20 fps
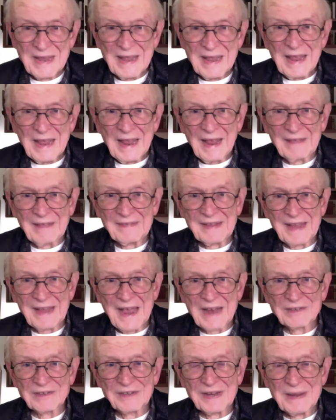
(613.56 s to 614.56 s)
and they
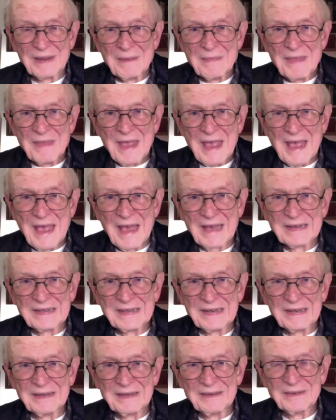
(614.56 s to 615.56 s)
actually had
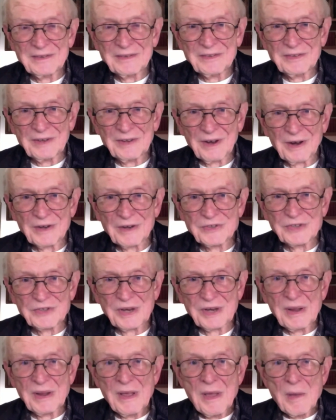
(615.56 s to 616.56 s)
Archie